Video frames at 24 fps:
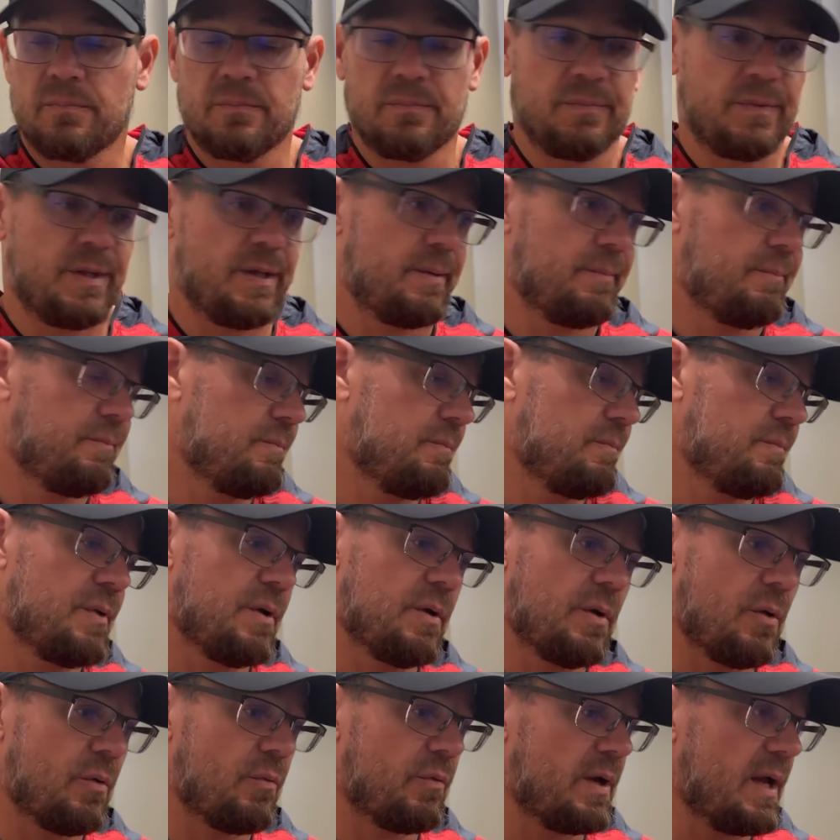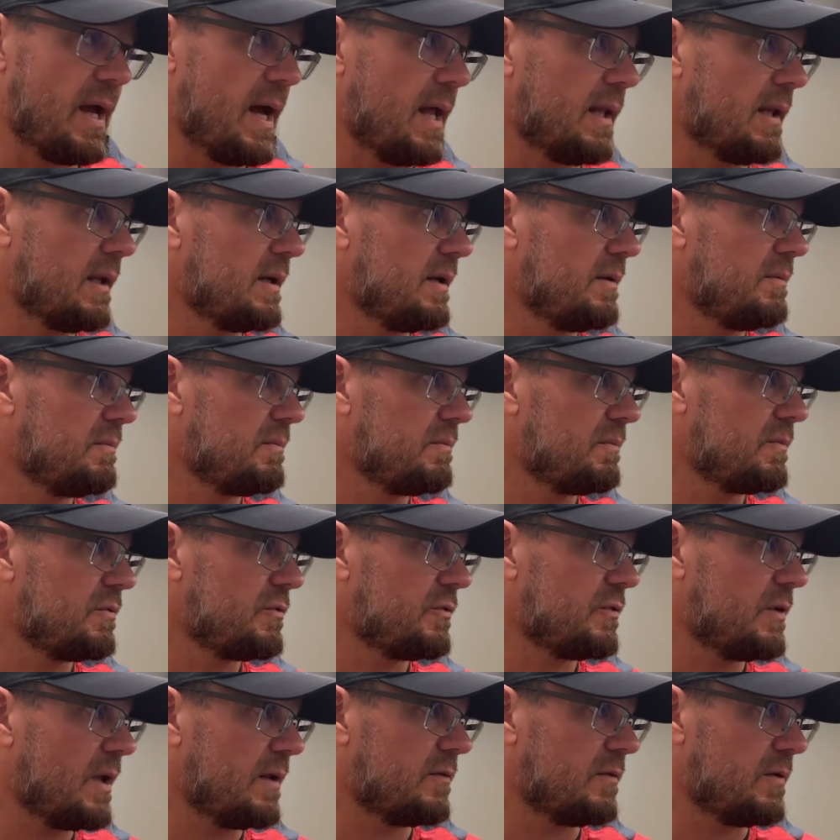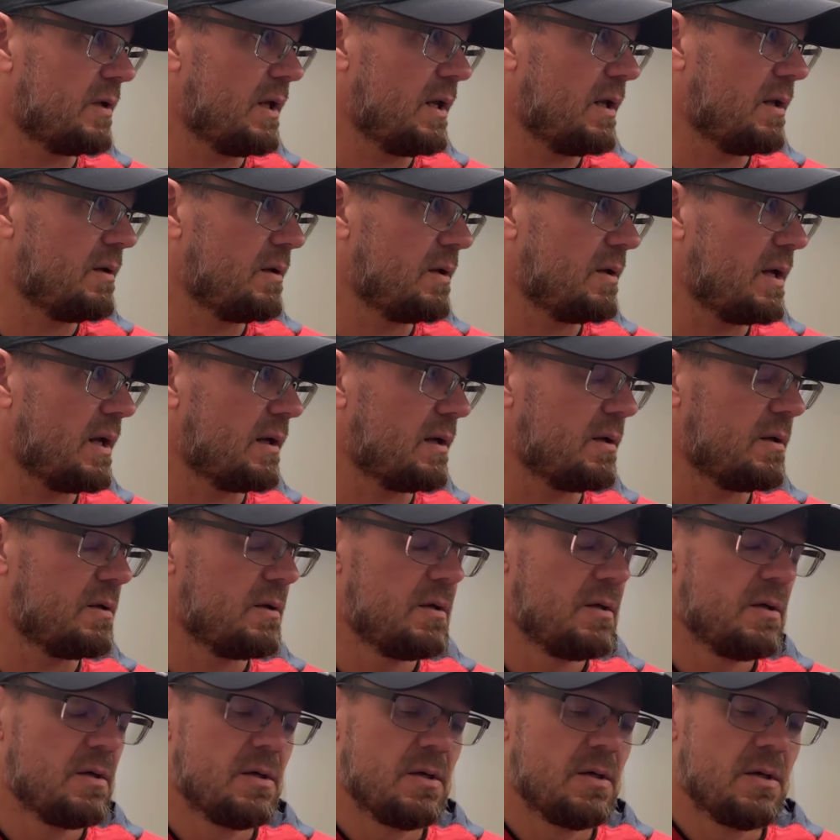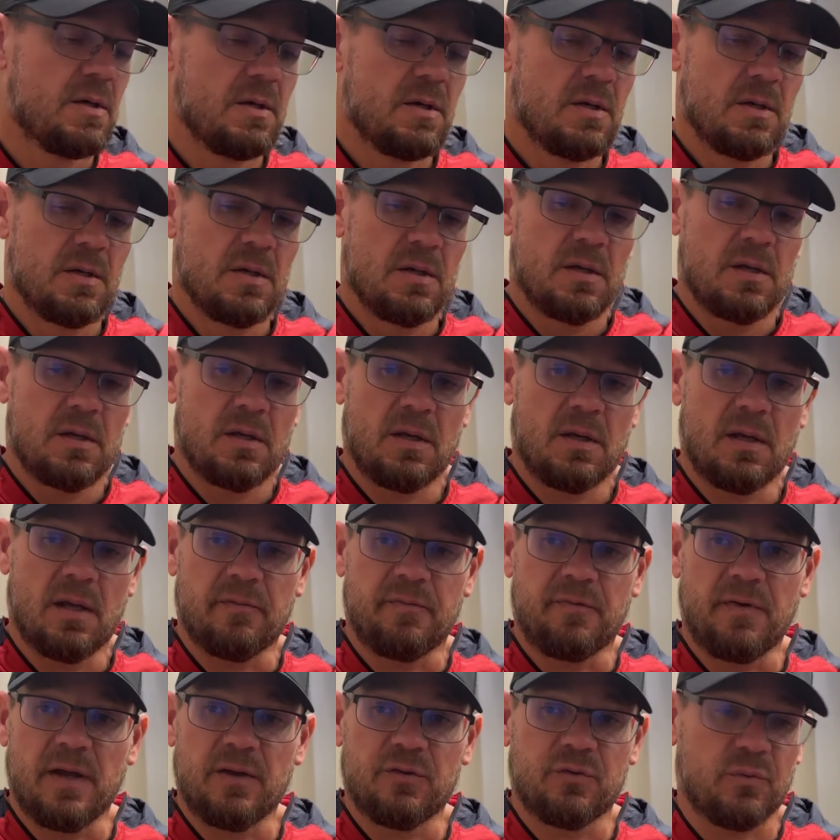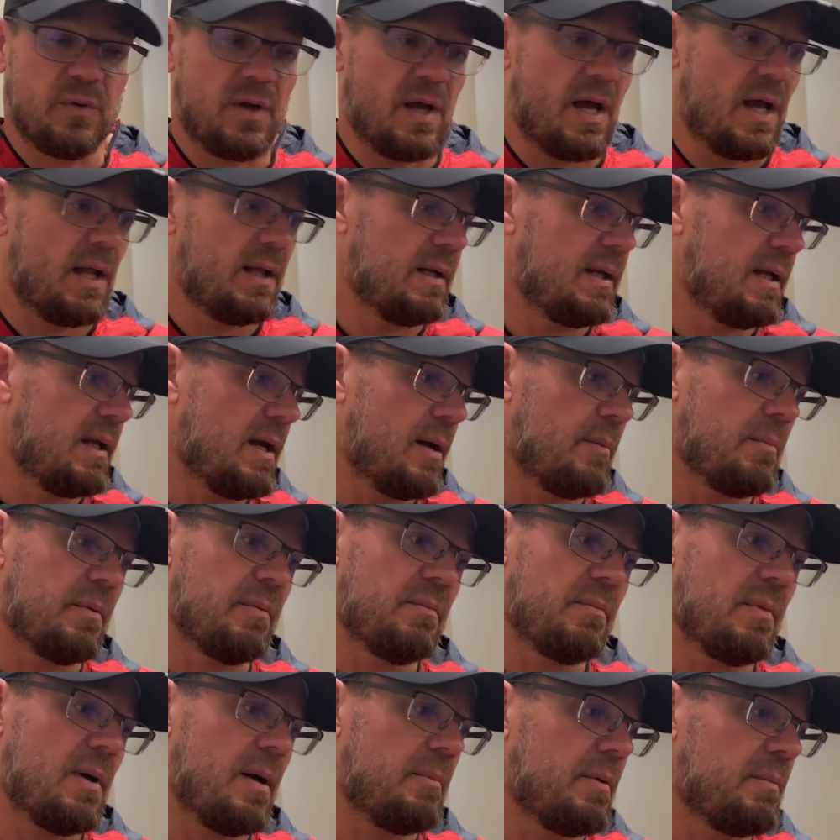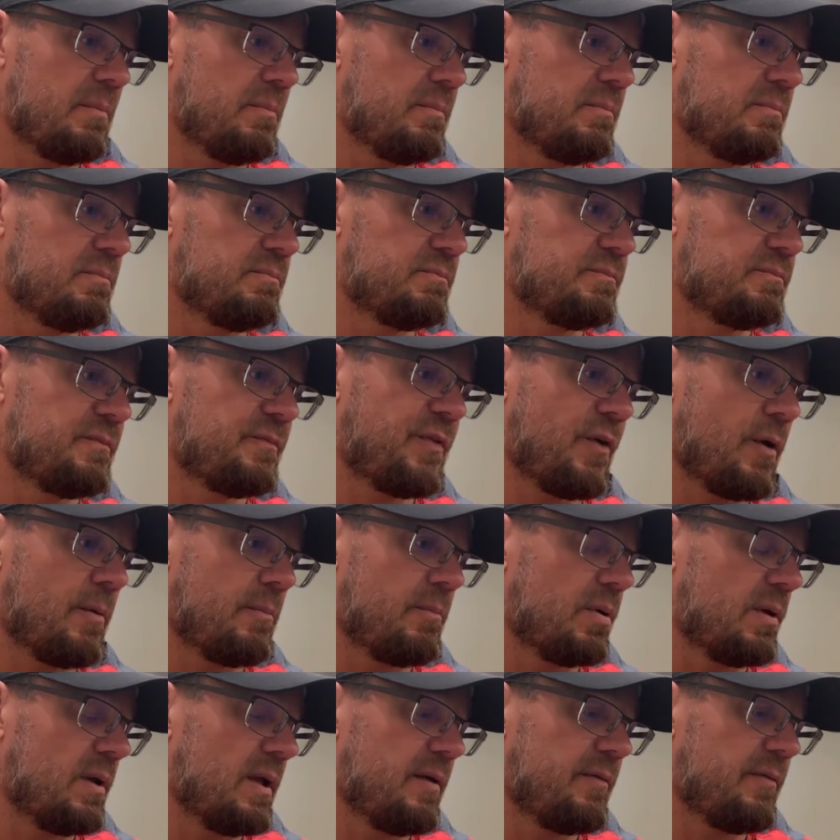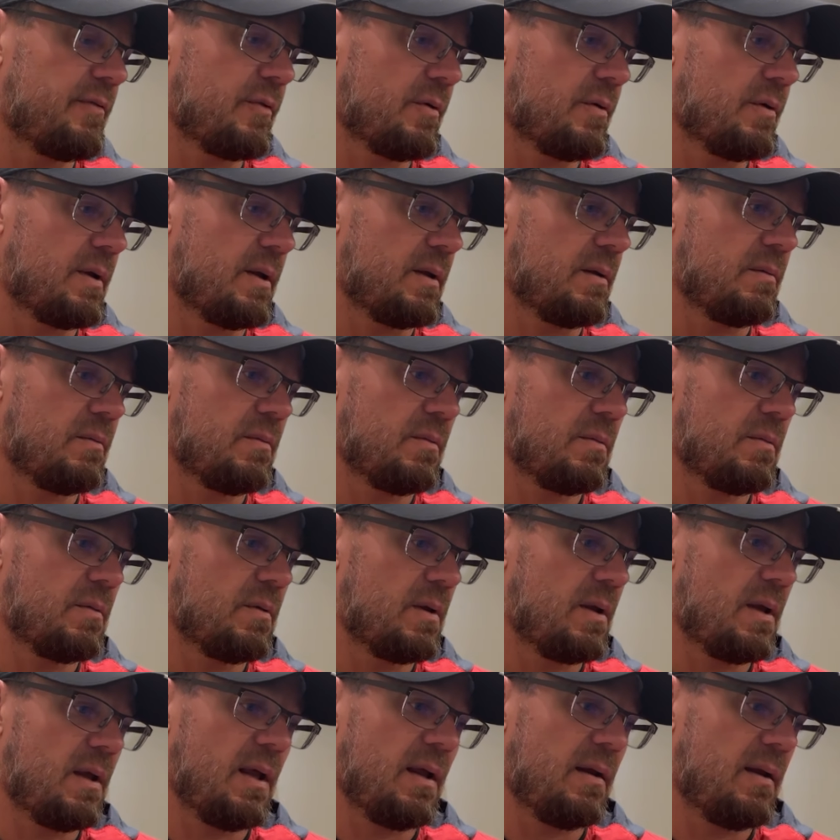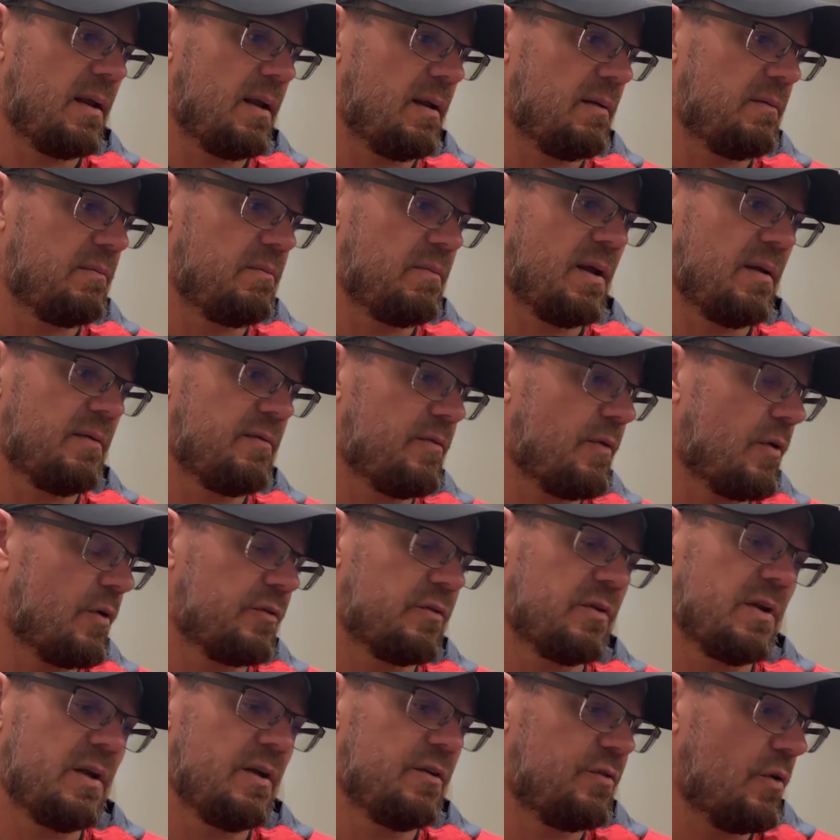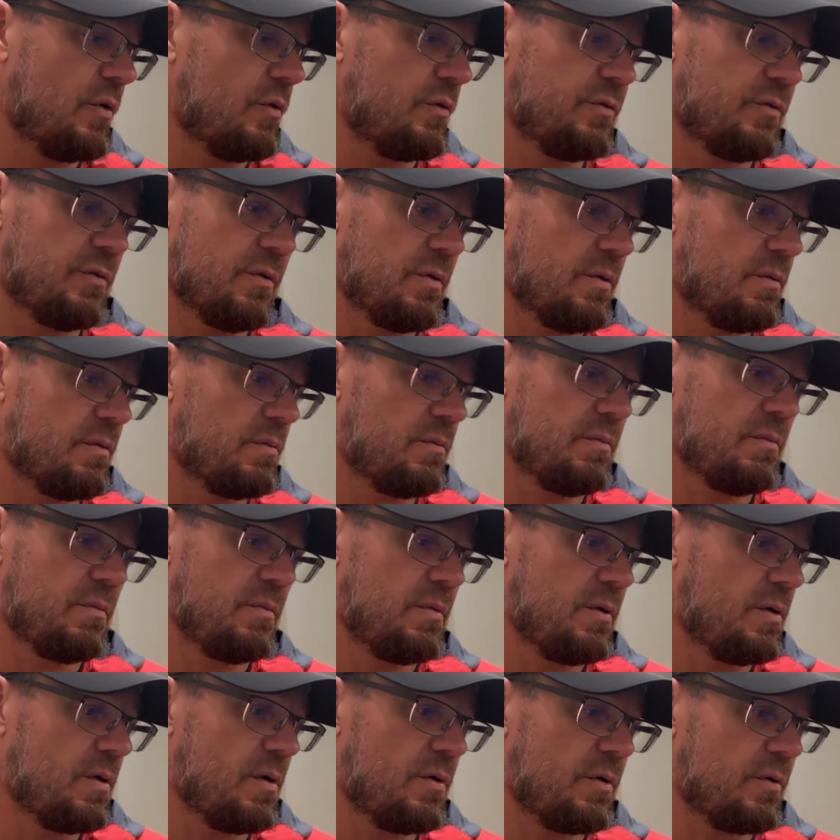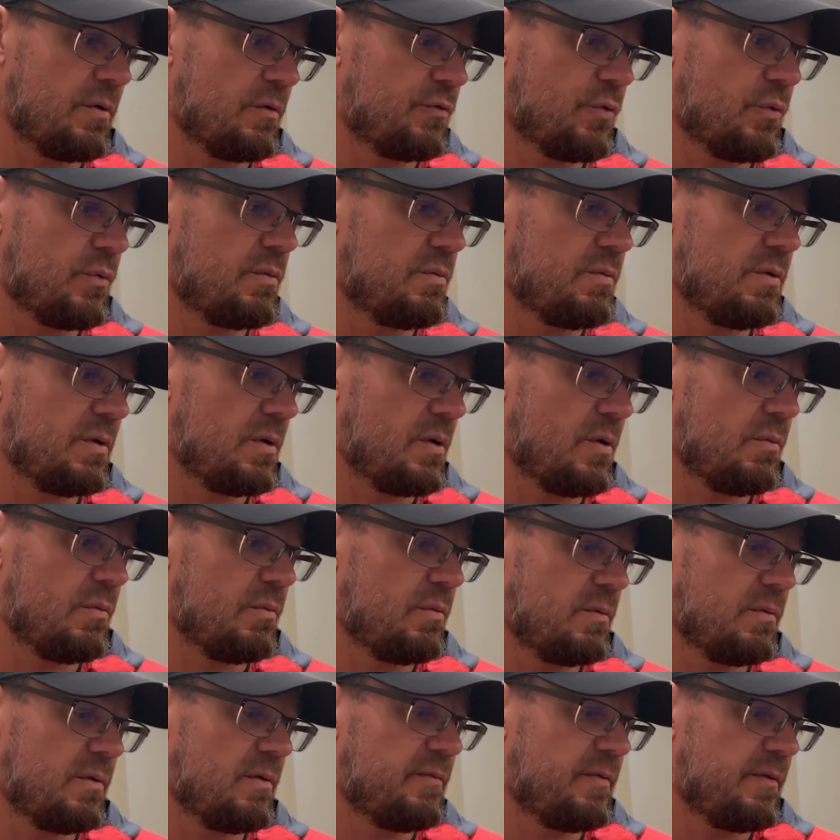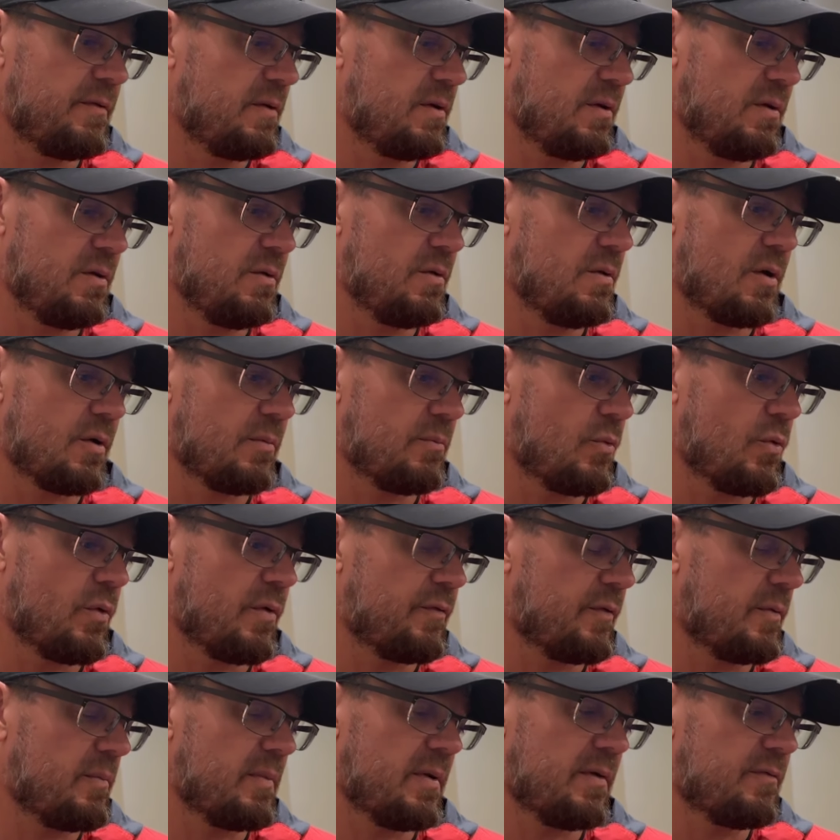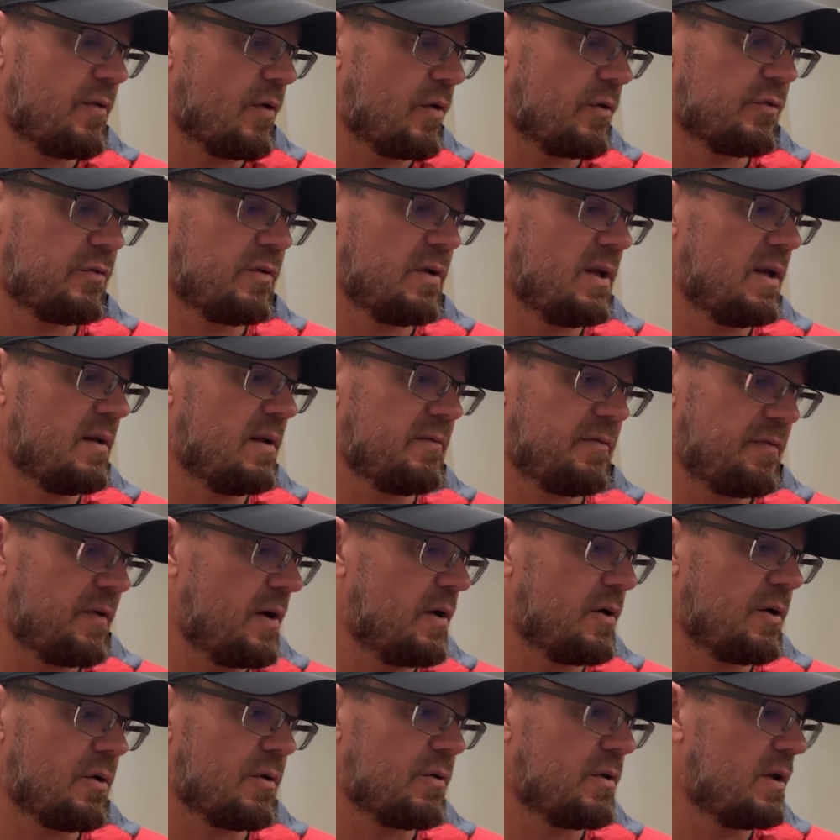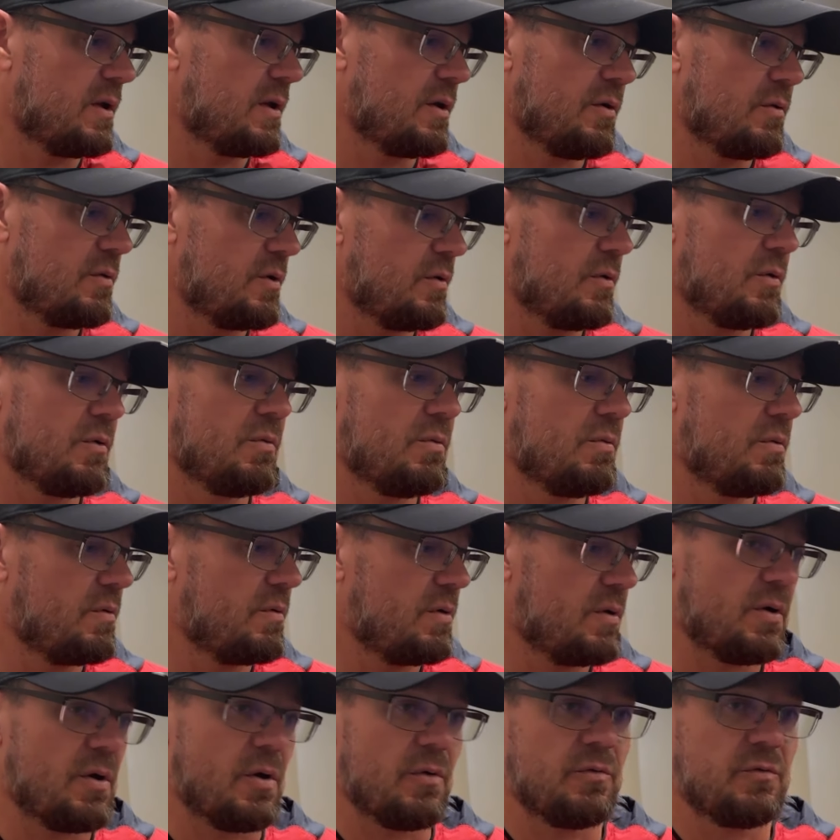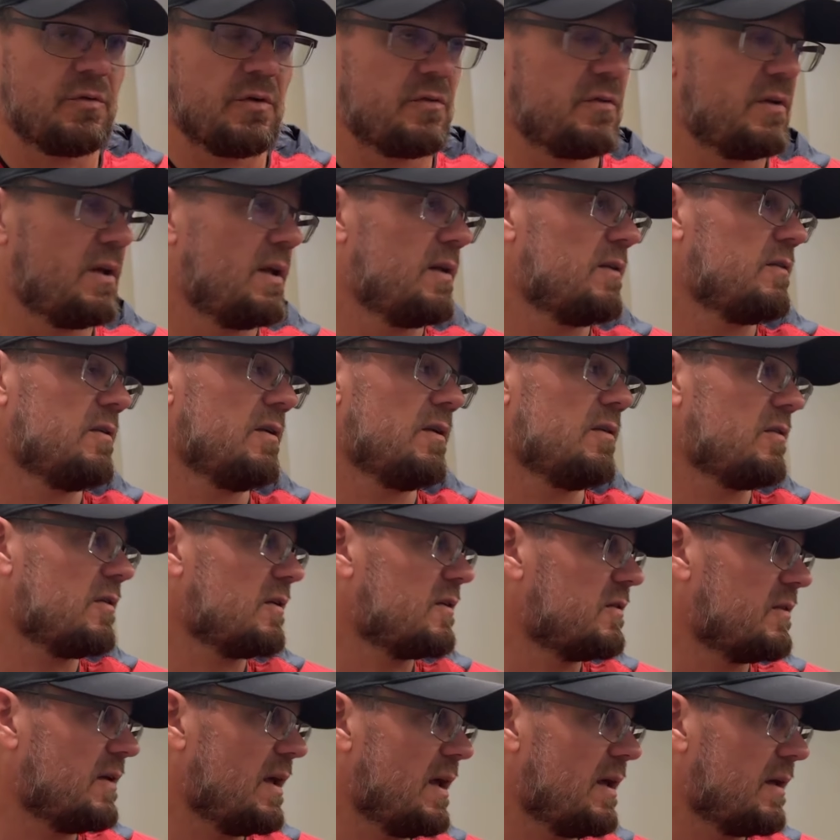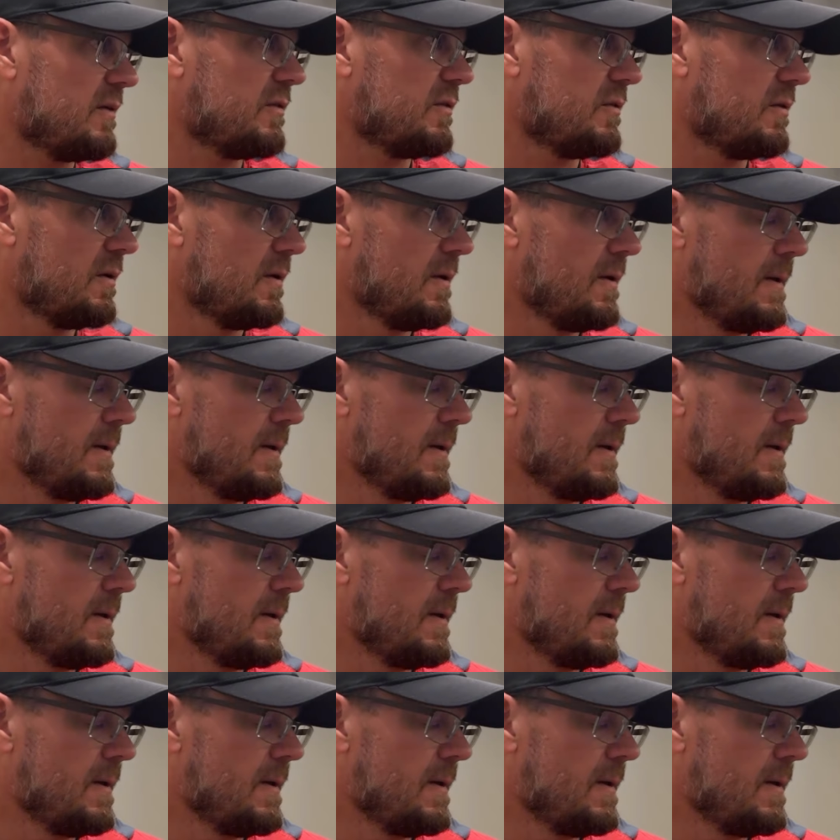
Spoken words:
Then, you know, reality sets in. You gotta face reality. I'm a firm believer in adversity shows your true, you learn more from adversity and failure than you do, you know, just instant success.